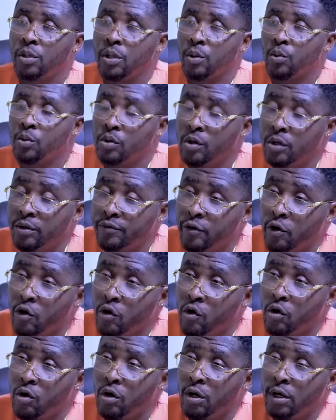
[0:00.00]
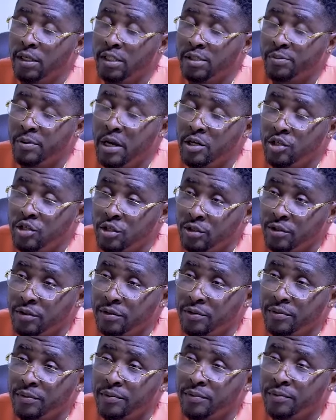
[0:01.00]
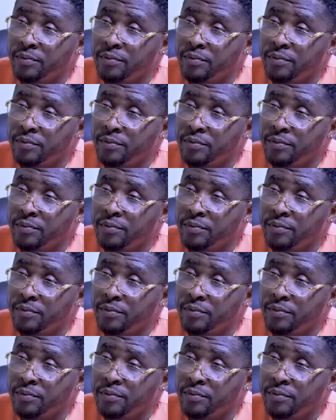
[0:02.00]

So when are we going for our inspection?